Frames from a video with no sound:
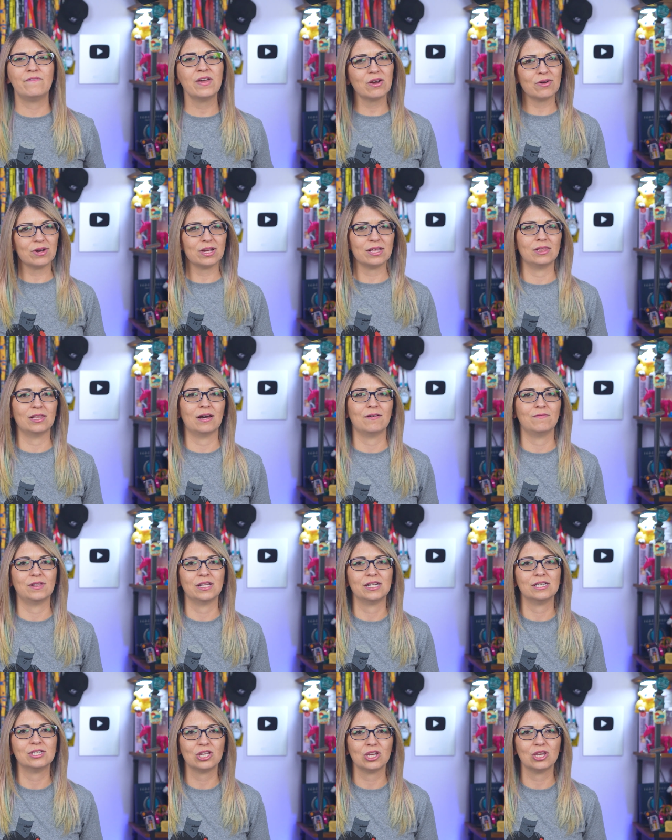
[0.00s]
very
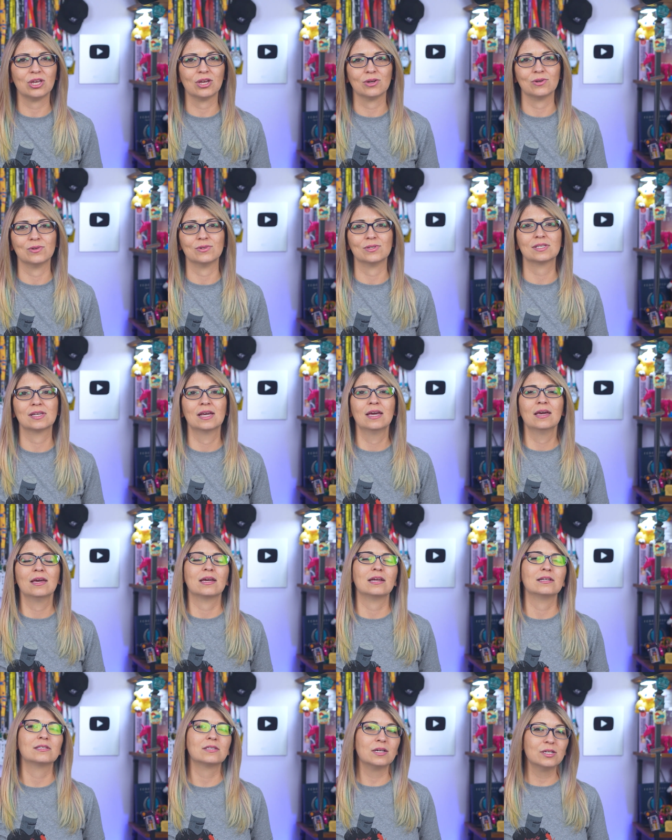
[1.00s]
lovely to use.
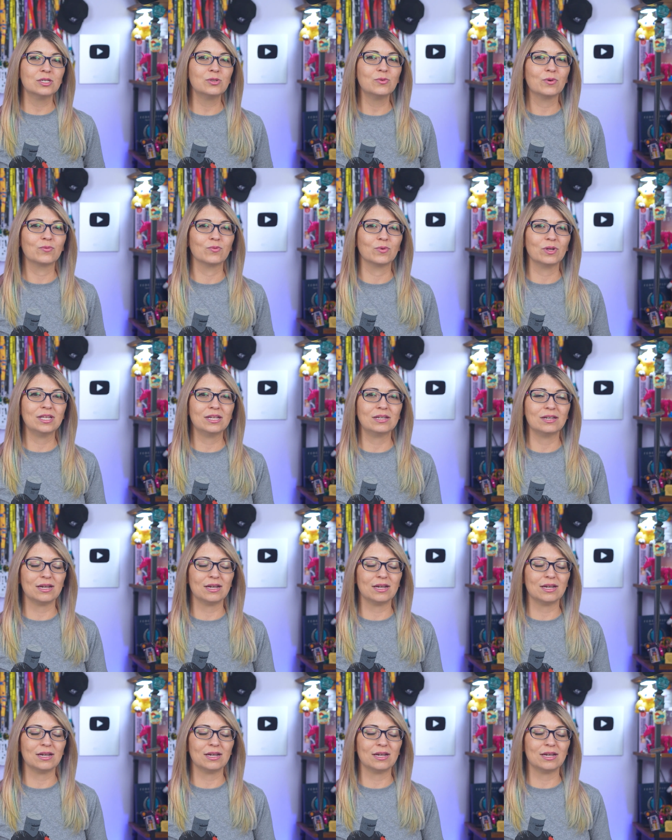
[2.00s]
It's also a really